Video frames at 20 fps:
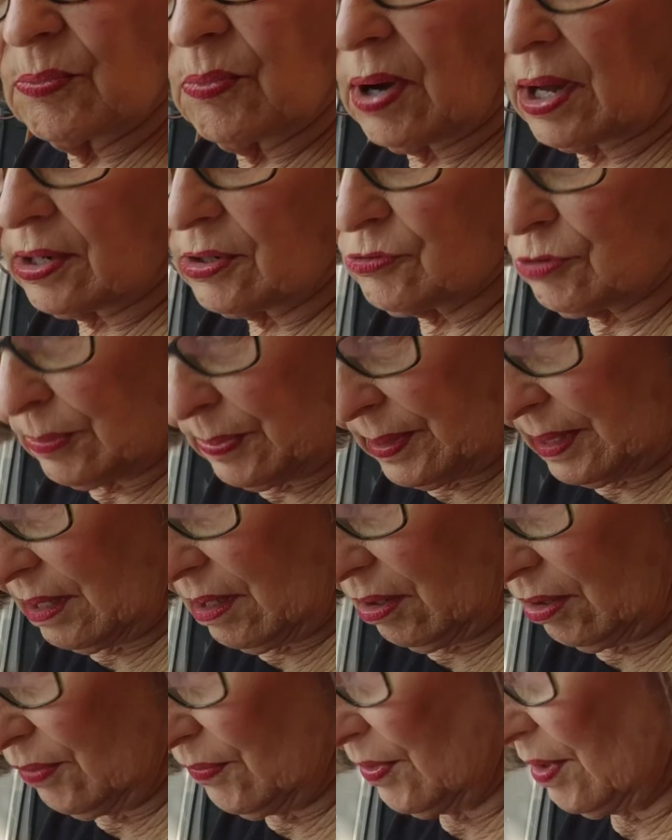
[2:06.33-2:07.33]
water dripping
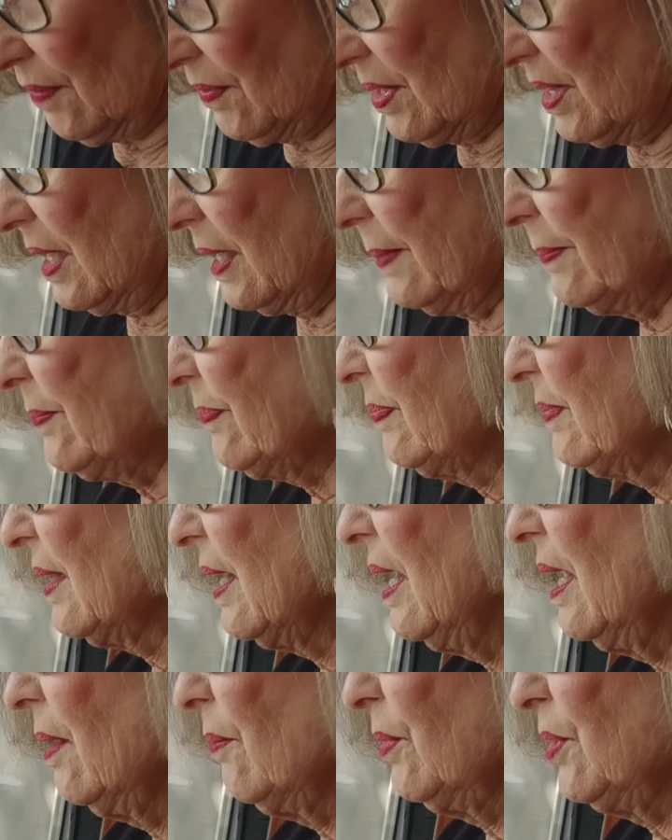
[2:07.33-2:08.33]
all over everything
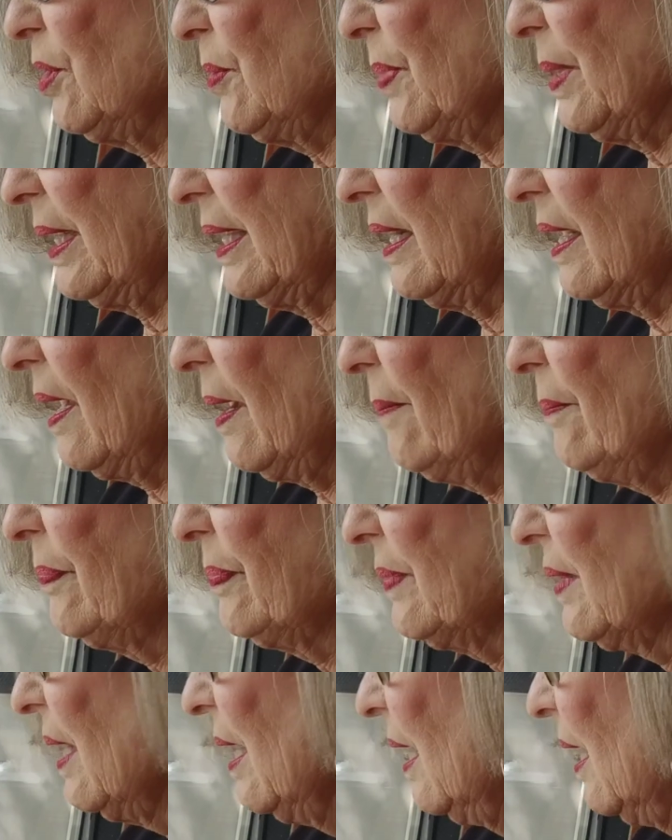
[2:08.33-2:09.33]
when you pick it
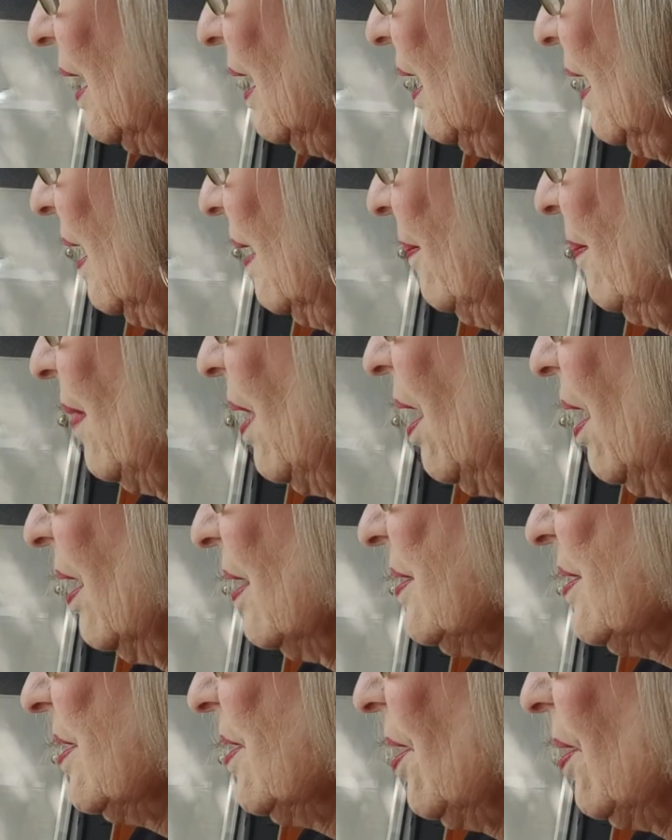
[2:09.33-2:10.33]
up.
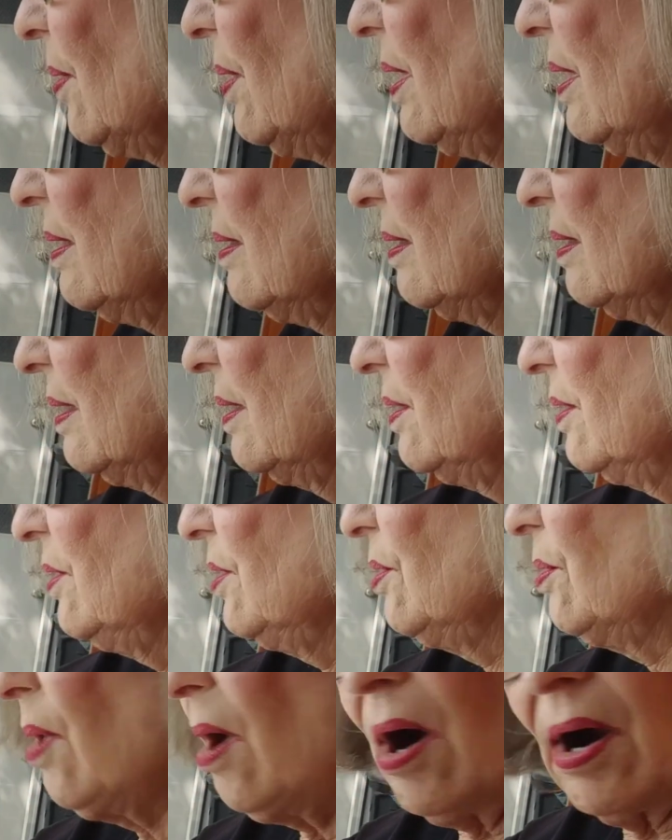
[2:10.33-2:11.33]
Also,
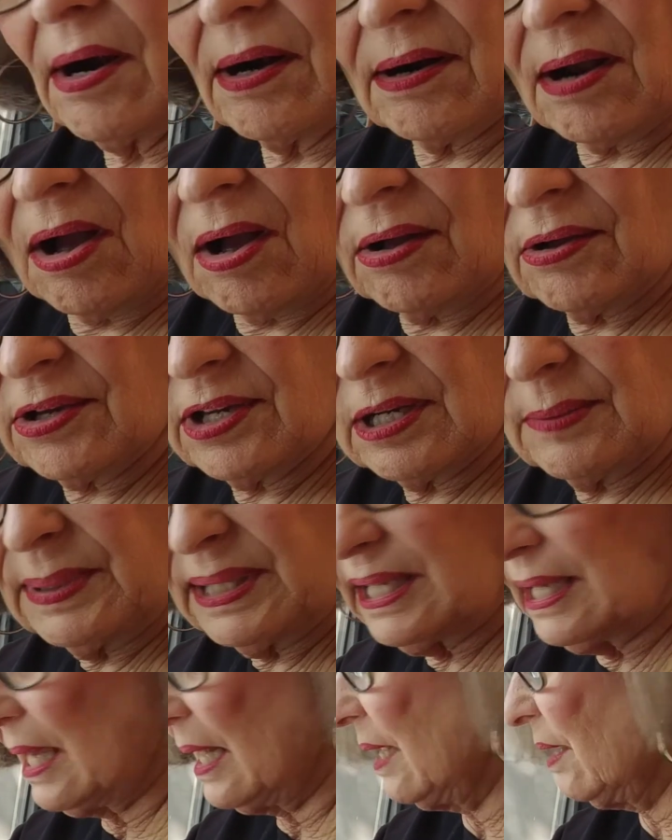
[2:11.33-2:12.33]
you are all going to be
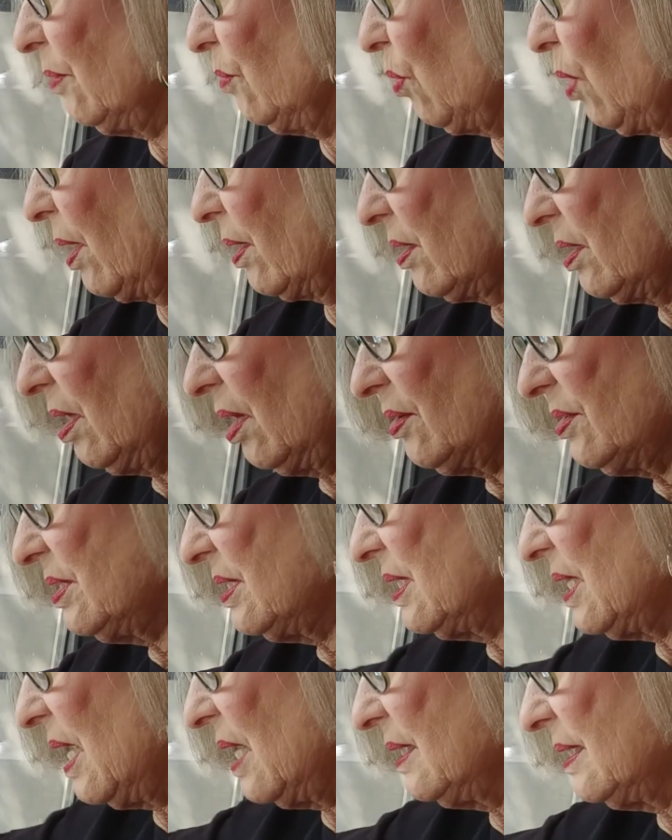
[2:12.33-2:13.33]
getting watercolor
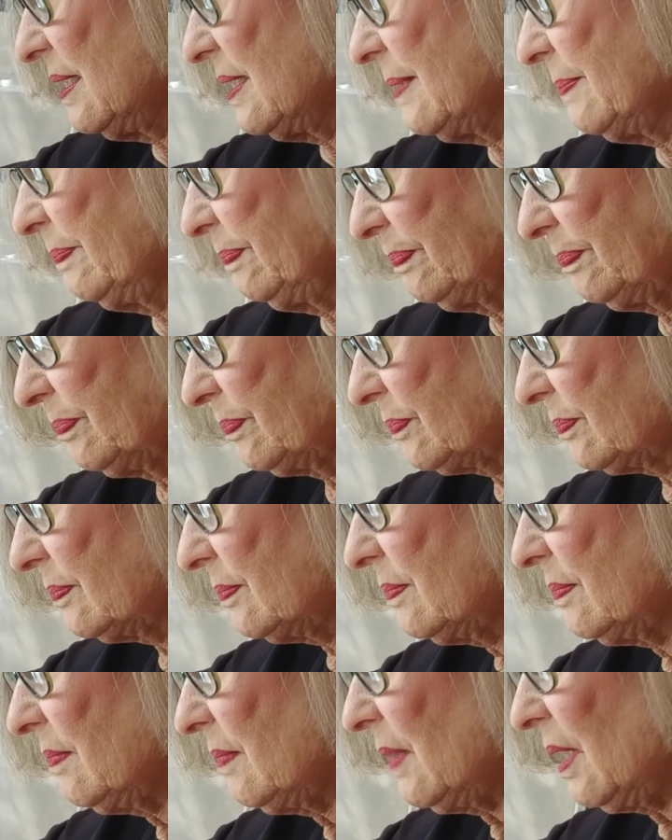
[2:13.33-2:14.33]
sets
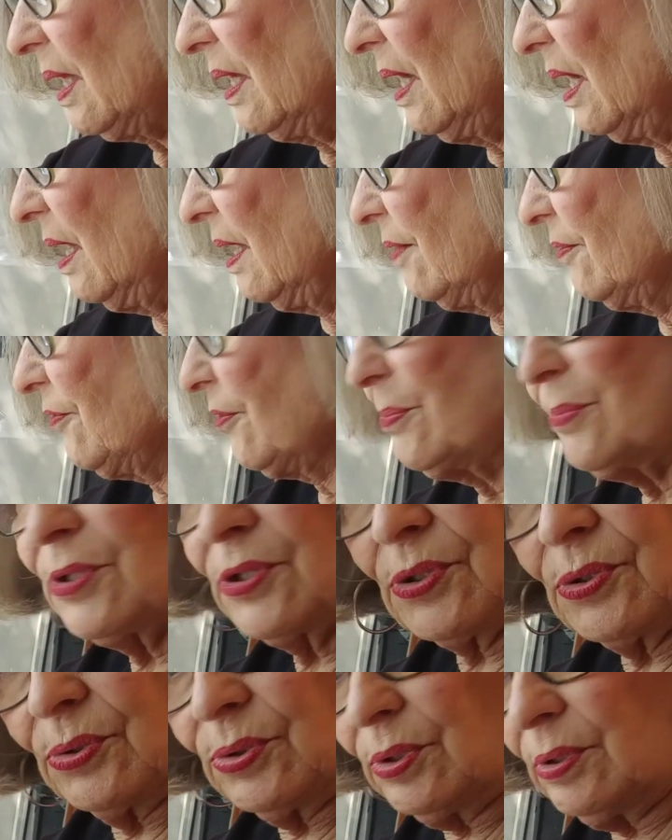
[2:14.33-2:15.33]
from
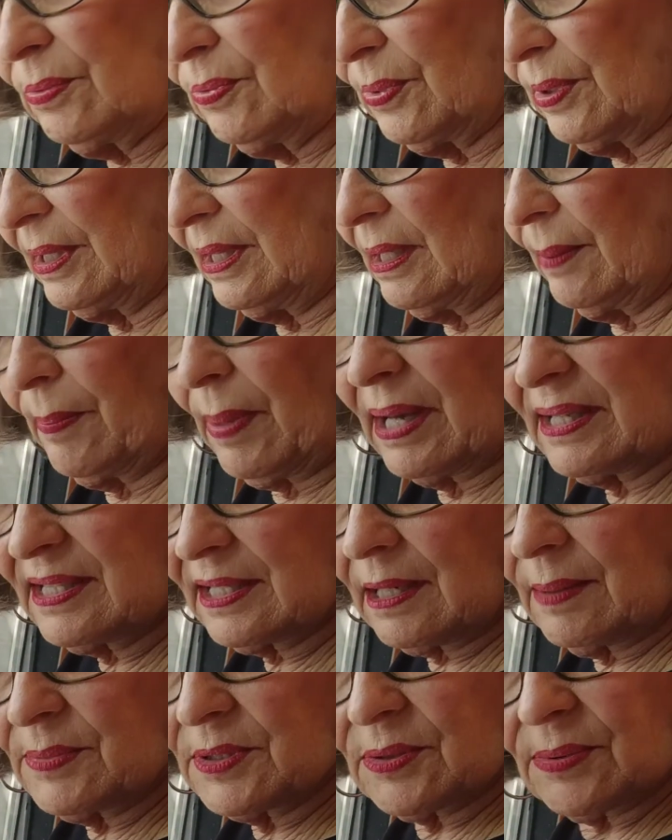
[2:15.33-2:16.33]
school when the bus
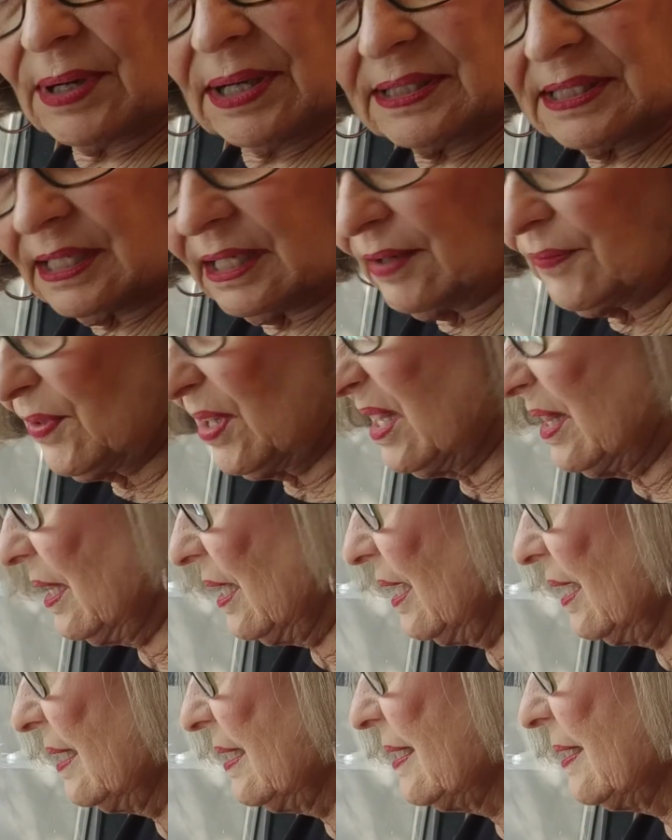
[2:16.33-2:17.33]
comes around delivering
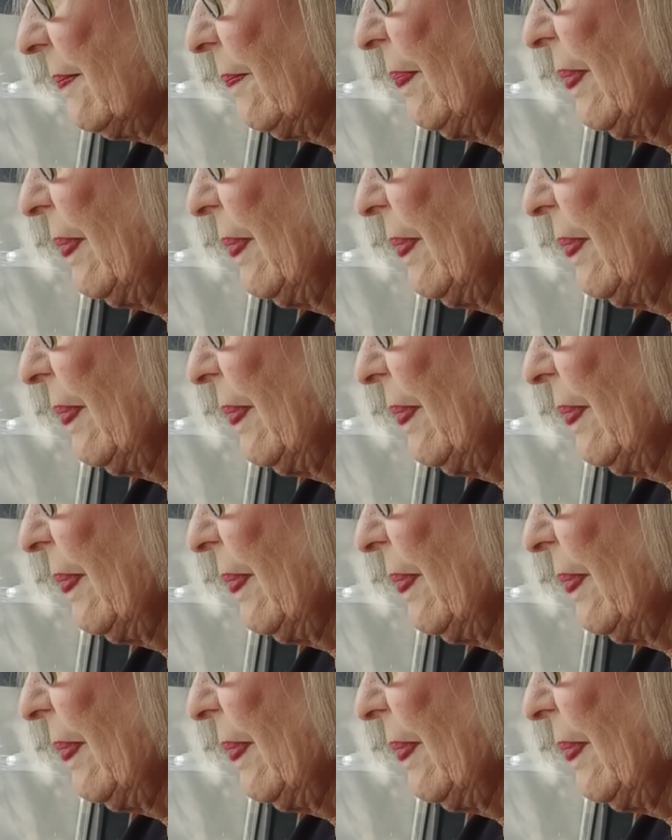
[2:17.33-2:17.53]
things.